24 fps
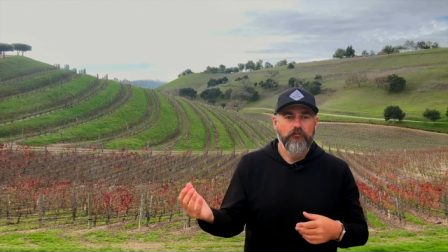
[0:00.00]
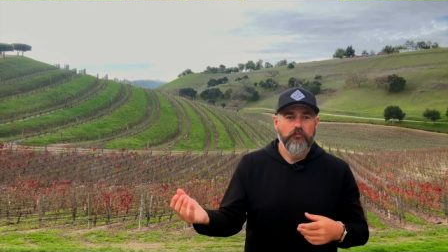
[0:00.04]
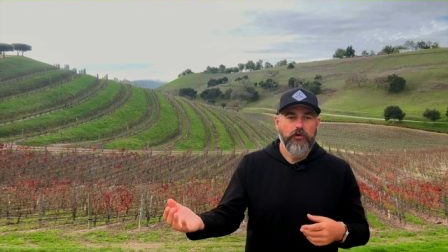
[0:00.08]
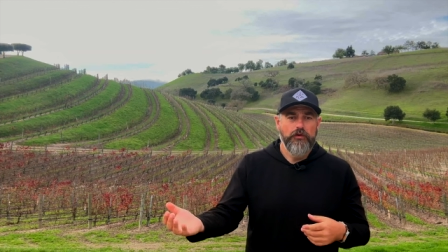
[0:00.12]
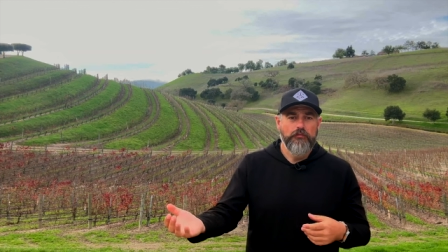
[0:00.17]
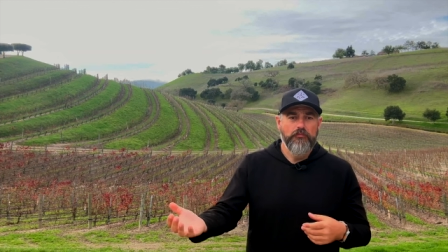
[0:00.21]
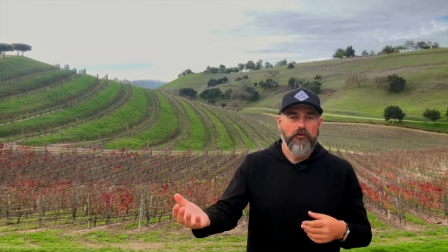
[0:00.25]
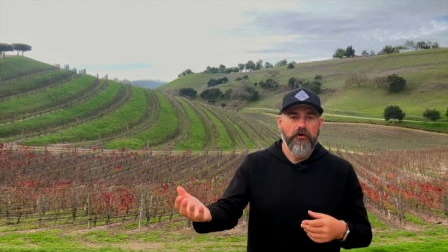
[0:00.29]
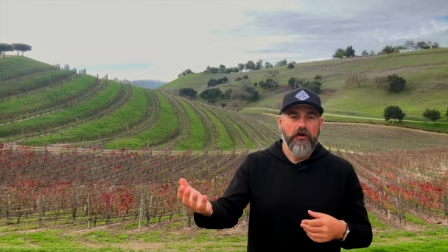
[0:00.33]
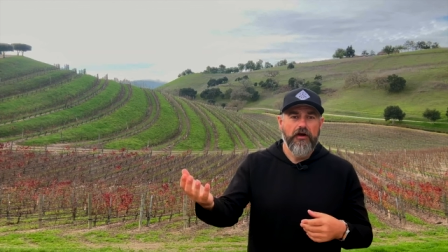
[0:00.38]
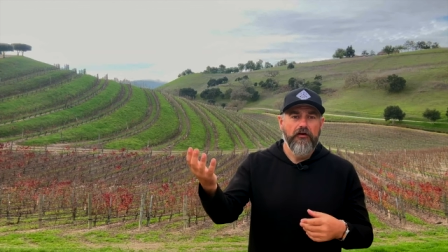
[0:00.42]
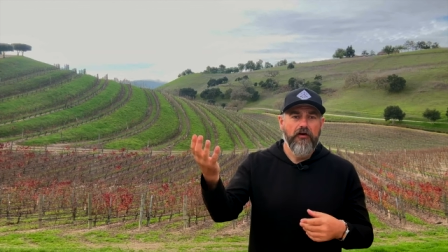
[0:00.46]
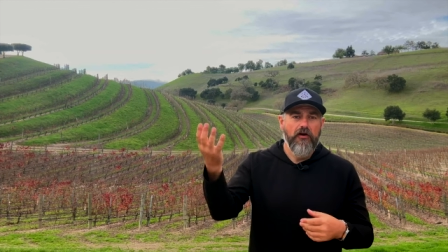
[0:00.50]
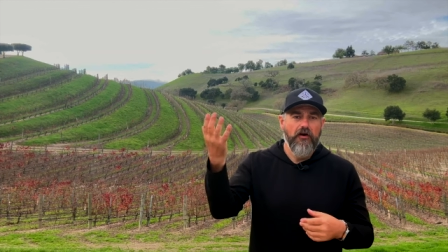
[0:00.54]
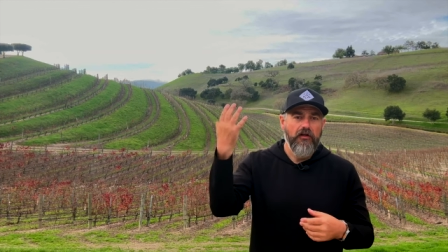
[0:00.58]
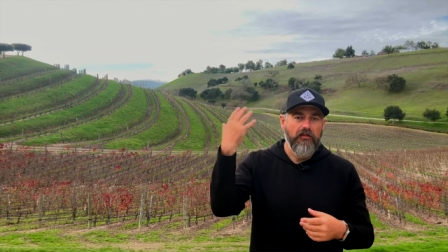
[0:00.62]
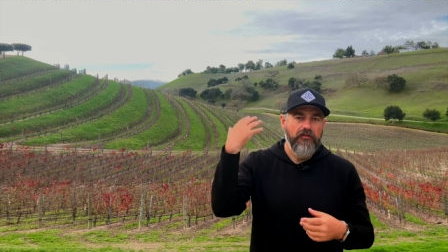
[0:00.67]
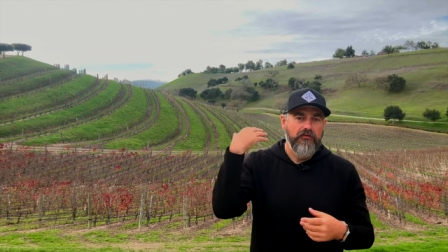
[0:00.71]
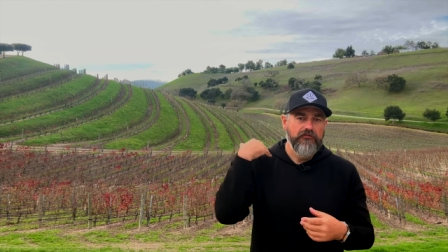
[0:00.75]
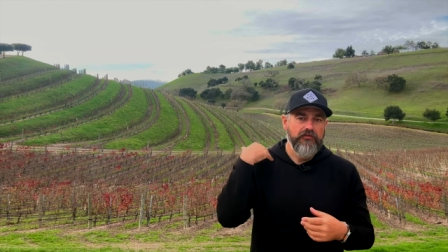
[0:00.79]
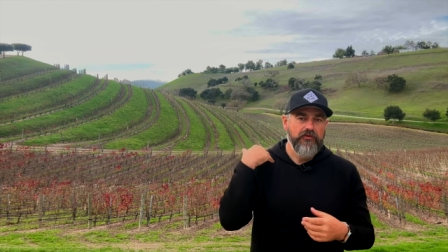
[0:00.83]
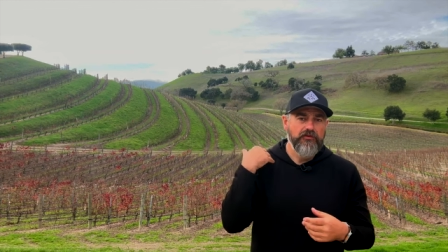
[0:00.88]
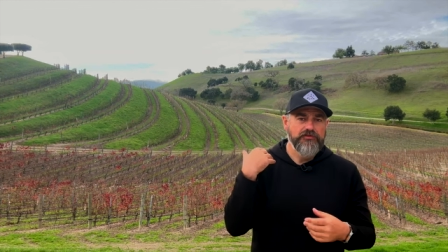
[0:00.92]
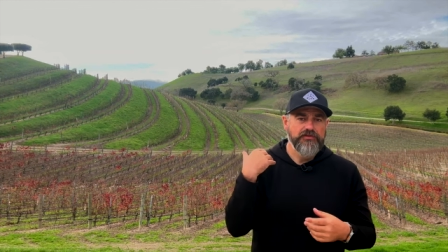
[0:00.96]
We brought all
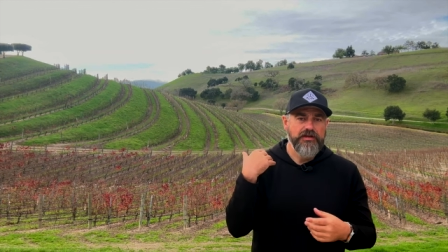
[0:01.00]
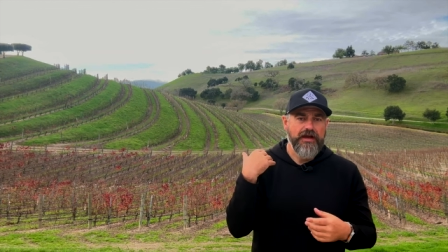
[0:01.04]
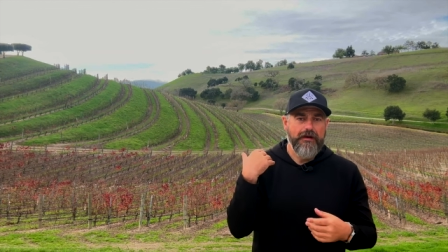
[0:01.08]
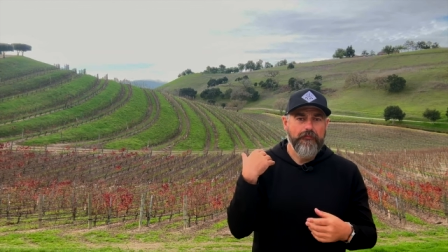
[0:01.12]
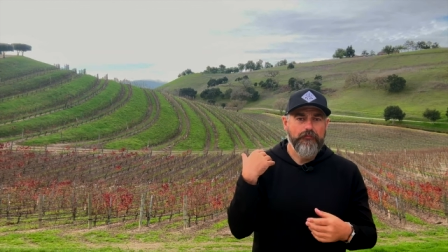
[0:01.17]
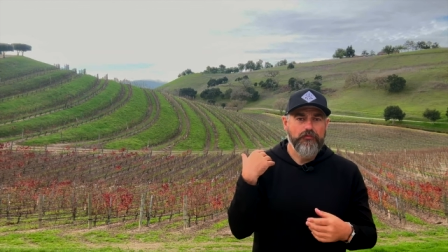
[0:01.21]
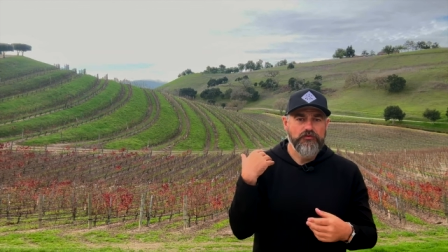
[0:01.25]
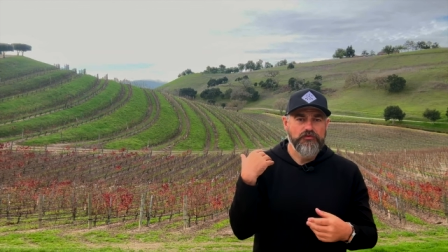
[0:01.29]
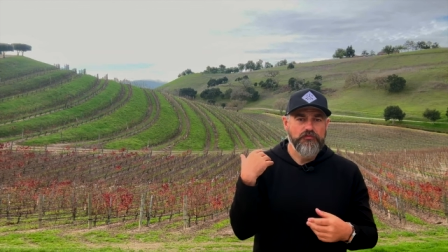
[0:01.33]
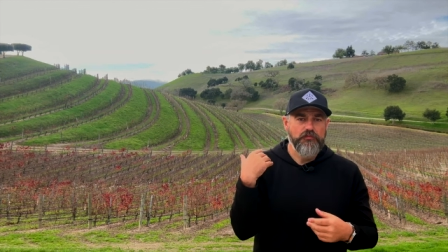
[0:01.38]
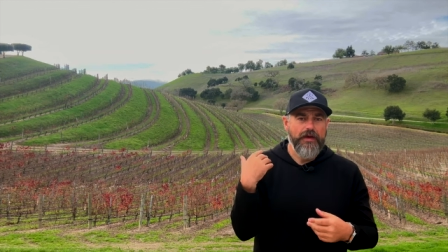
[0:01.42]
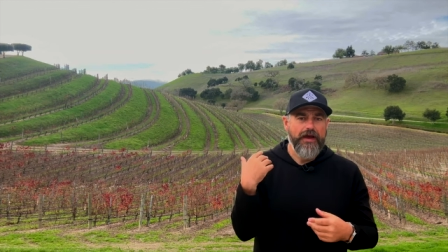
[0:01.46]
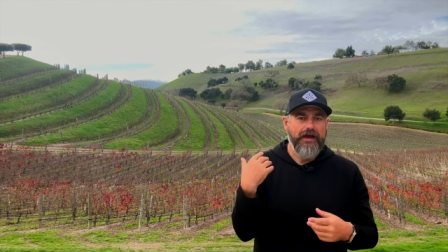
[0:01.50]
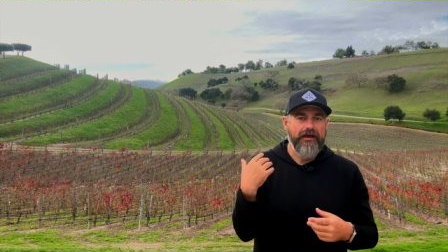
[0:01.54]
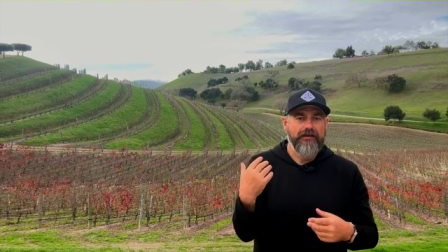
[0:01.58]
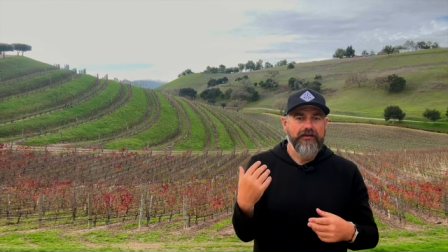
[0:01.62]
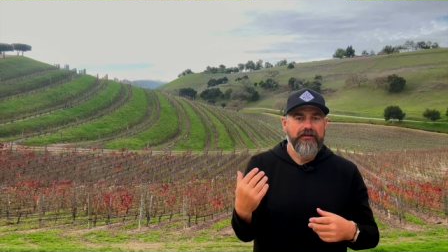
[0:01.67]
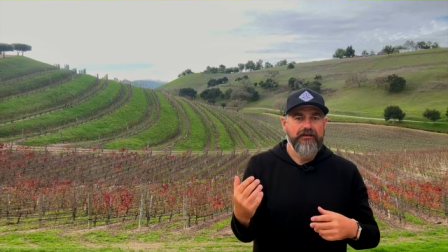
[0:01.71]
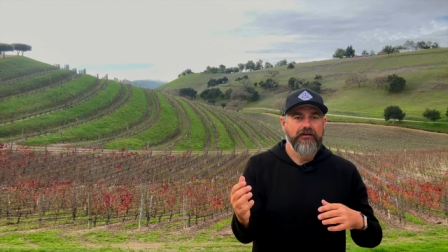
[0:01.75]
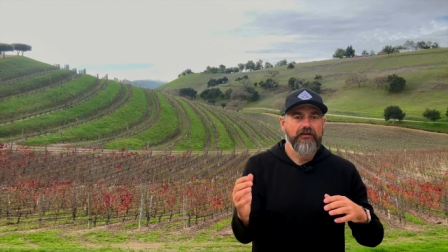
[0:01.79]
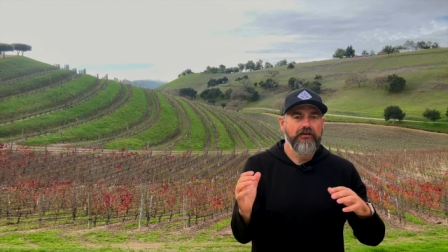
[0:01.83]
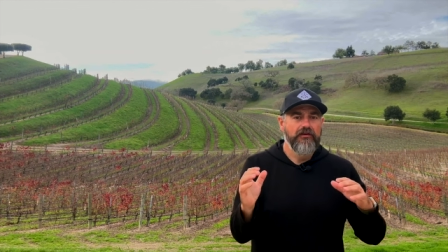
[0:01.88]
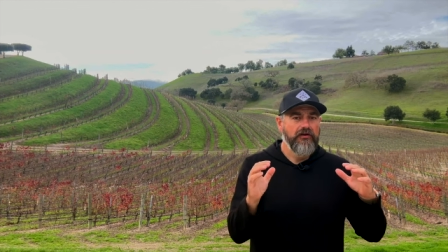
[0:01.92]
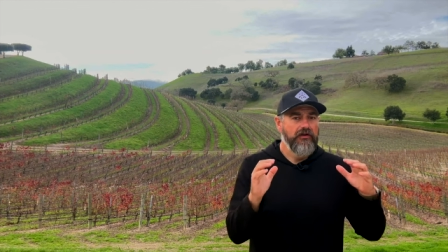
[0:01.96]
of those apples back
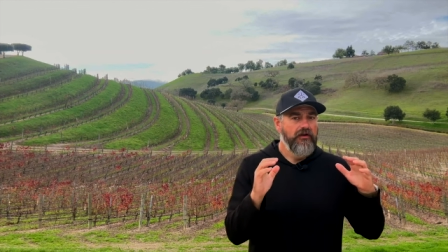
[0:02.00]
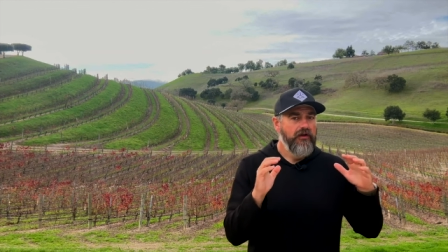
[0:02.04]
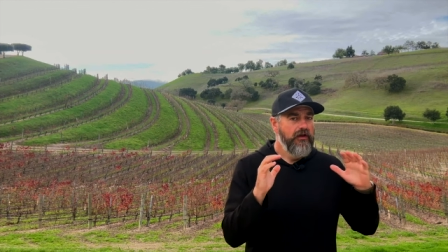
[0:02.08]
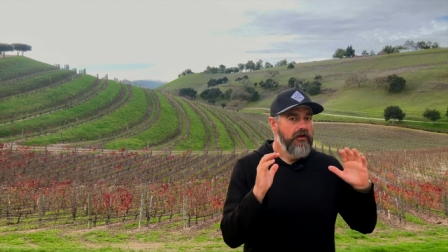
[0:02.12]
here,